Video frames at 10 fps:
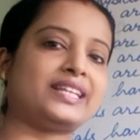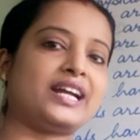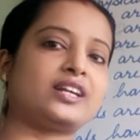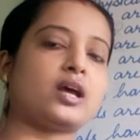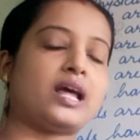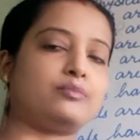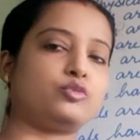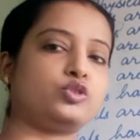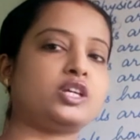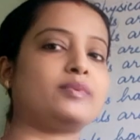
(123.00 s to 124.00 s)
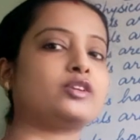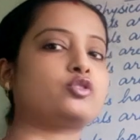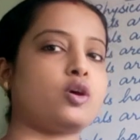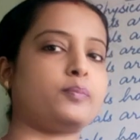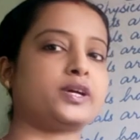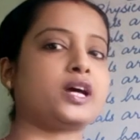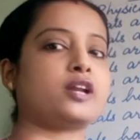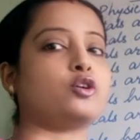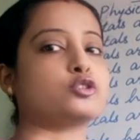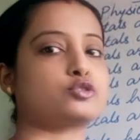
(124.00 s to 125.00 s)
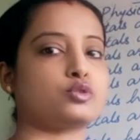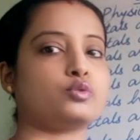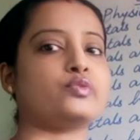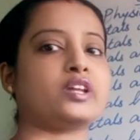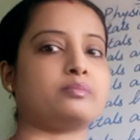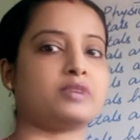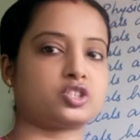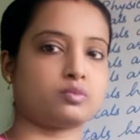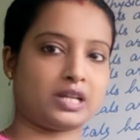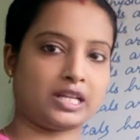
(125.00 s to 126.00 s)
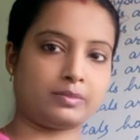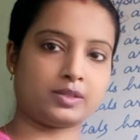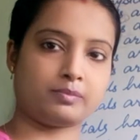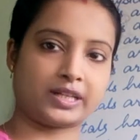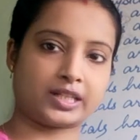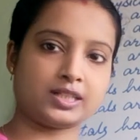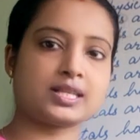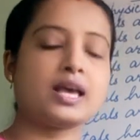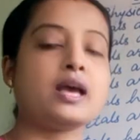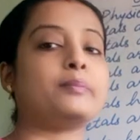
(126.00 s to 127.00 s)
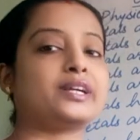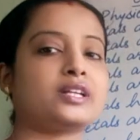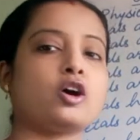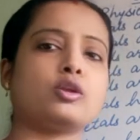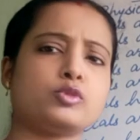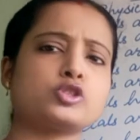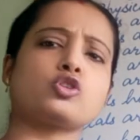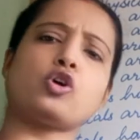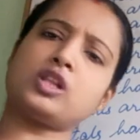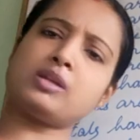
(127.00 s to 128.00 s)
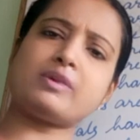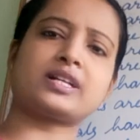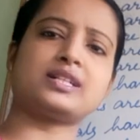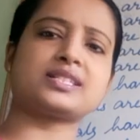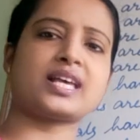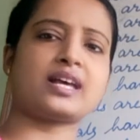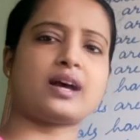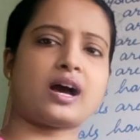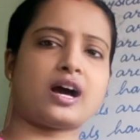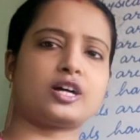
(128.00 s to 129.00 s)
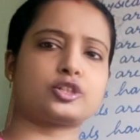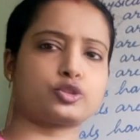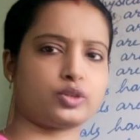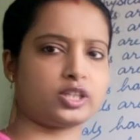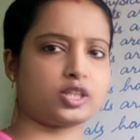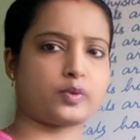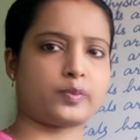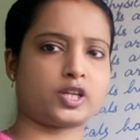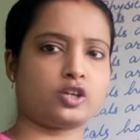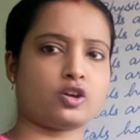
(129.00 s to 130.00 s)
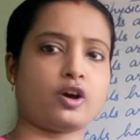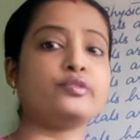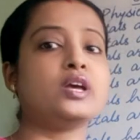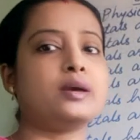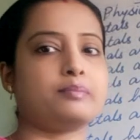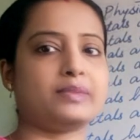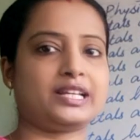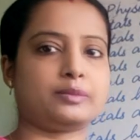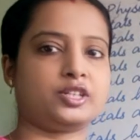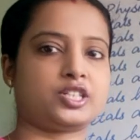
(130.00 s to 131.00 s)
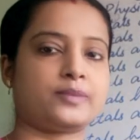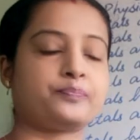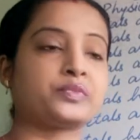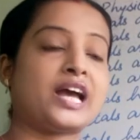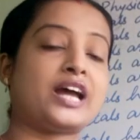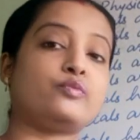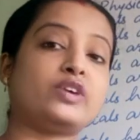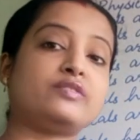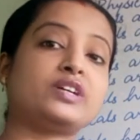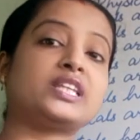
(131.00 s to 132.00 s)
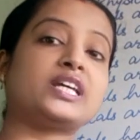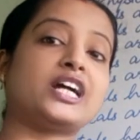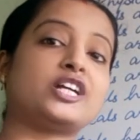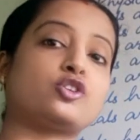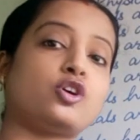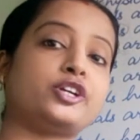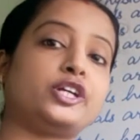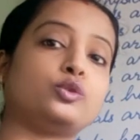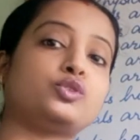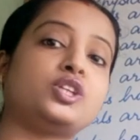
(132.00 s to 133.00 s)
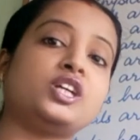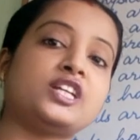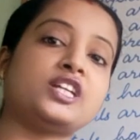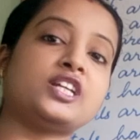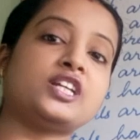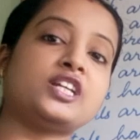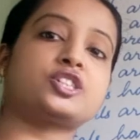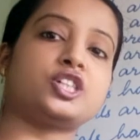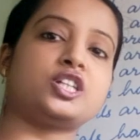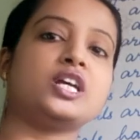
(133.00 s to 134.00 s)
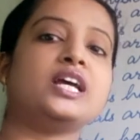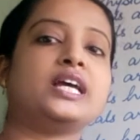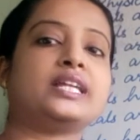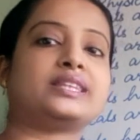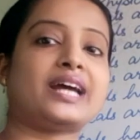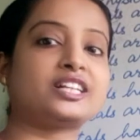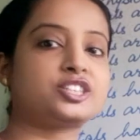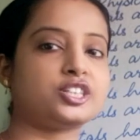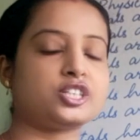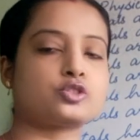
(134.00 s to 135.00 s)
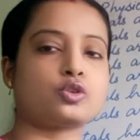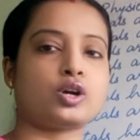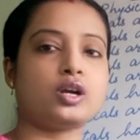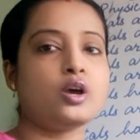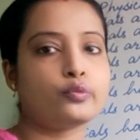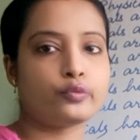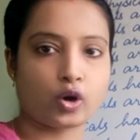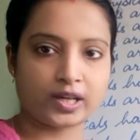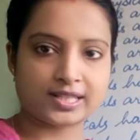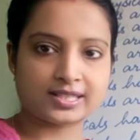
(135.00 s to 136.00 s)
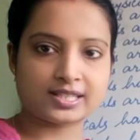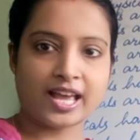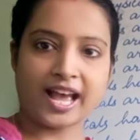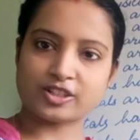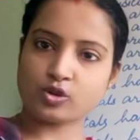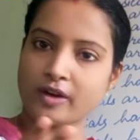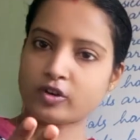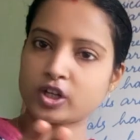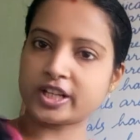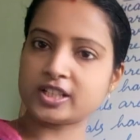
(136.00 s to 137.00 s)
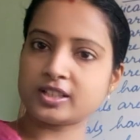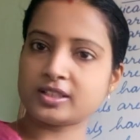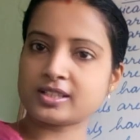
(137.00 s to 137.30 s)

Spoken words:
that aluminium and copper are also very much malleable metals, but almost all the metals are showing the property of malleability, and whenever they are drawn into thin and thinner sheet, that sheet is called foils. As you have already